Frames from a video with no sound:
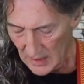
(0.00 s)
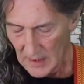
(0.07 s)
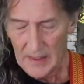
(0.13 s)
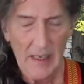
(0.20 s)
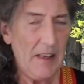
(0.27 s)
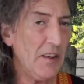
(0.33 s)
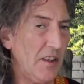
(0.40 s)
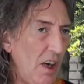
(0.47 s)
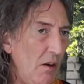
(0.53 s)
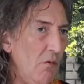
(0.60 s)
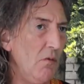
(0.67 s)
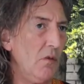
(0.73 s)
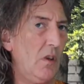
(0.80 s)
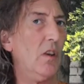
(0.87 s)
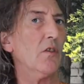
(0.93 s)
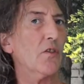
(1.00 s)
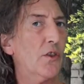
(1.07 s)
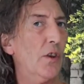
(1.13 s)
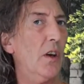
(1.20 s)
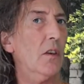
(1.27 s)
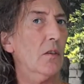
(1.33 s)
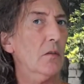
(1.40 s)
Now the tone
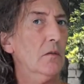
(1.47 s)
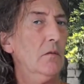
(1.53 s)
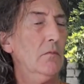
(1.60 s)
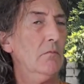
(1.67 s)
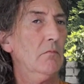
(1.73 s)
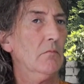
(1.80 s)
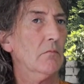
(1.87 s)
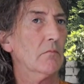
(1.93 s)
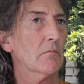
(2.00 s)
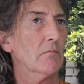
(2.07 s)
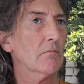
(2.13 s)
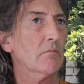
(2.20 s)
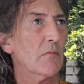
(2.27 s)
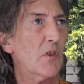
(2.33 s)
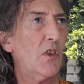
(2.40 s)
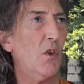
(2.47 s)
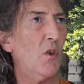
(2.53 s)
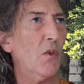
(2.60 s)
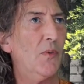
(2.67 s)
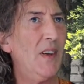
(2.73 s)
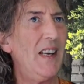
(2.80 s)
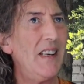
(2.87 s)
control
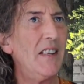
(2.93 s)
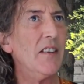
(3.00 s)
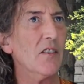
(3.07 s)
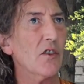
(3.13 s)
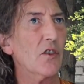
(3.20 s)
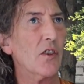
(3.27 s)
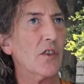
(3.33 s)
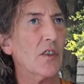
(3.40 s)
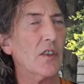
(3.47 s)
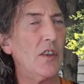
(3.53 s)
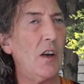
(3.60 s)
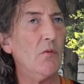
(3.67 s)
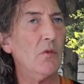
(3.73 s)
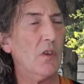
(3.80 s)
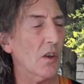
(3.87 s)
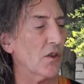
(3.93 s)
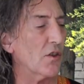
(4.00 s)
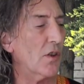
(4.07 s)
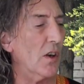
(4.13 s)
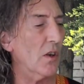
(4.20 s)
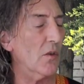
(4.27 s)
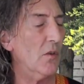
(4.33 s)
sort of isn't just a tone
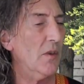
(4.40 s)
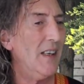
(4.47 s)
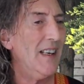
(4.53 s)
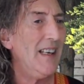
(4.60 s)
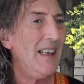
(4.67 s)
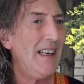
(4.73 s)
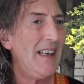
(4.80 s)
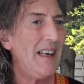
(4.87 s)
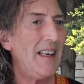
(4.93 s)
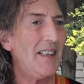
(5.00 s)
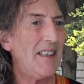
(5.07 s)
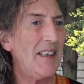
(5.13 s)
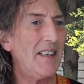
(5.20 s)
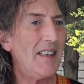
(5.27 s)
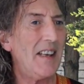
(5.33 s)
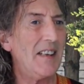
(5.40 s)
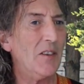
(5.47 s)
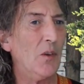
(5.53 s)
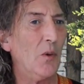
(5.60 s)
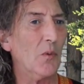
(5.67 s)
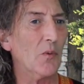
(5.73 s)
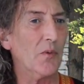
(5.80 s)
control. It's this thing
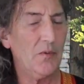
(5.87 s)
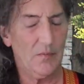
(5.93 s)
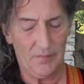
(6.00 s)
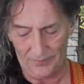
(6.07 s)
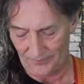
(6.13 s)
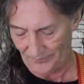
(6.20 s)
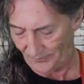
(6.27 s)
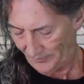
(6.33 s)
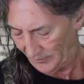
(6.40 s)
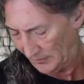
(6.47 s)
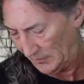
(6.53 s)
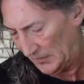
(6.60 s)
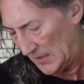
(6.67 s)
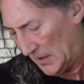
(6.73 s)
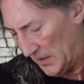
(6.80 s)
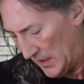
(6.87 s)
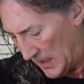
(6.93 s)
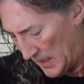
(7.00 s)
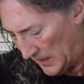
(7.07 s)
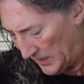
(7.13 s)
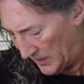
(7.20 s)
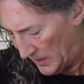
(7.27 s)
called,
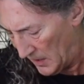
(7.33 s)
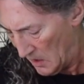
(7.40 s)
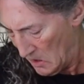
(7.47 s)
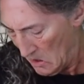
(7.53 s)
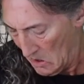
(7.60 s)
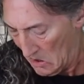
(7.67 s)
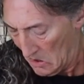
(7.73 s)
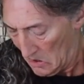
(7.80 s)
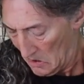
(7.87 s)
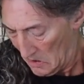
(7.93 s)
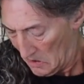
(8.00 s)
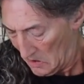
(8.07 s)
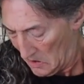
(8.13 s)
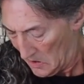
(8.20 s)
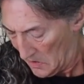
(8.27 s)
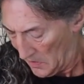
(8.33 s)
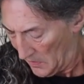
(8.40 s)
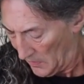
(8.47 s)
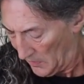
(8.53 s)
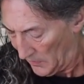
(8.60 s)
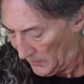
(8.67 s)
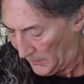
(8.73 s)
what is it?
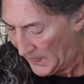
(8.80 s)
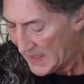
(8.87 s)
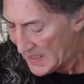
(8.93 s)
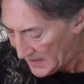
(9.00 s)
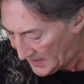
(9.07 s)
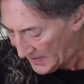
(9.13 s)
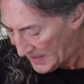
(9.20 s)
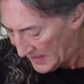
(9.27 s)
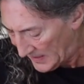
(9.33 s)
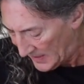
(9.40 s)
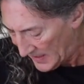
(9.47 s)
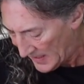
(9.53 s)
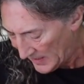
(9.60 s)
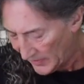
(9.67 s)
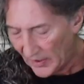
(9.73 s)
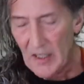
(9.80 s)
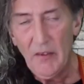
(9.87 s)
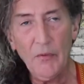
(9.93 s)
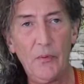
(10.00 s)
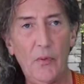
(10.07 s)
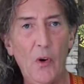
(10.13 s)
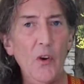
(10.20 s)
VCC, the
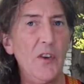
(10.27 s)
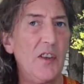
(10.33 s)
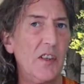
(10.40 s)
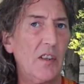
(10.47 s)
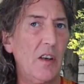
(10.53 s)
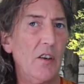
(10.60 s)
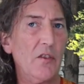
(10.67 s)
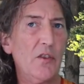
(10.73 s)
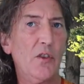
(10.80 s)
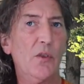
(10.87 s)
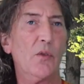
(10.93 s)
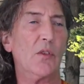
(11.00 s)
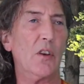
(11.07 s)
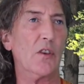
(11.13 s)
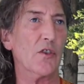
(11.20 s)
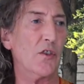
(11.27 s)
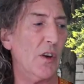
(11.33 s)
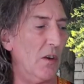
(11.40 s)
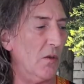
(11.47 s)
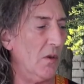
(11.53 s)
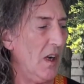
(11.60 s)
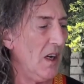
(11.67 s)
voice contour
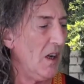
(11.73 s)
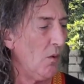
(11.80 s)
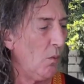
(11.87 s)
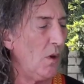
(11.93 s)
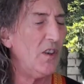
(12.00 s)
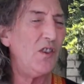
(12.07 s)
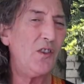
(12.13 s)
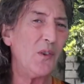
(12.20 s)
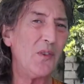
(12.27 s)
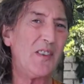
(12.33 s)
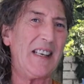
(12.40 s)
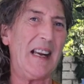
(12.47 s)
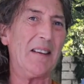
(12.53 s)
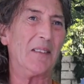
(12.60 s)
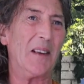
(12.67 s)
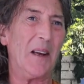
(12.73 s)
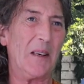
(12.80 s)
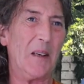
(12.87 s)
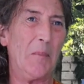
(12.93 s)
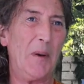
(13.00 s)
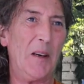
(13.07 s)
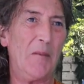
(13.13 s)
control, which does sound
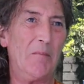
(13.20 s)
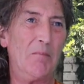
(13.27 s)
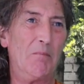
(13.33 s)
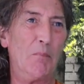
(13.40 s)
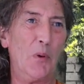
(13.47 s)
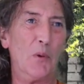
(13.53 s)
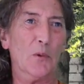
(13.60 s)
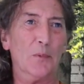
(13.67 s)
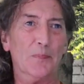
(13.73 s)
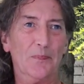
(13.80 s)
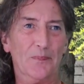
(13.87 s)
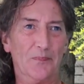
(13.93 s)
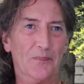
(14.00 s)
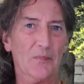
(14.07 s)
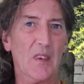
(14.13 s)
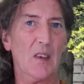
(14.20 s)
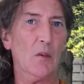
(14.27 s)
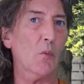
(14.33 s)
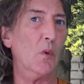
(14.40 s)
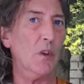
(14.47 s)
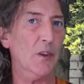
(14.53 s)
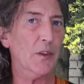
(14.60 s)
like a bit of bull
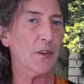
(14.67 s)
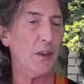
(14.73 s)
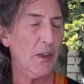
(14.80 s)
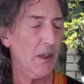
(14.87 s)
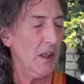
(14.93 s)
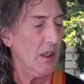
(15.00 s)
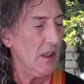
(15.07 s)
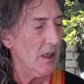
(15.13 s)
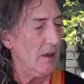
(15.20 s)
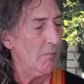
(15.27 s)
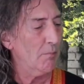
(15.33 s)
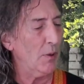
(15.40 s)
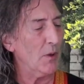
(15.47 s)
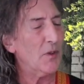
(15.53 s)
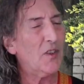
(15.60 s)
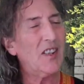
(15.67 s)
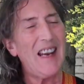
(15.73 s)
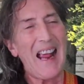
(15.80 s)
work, but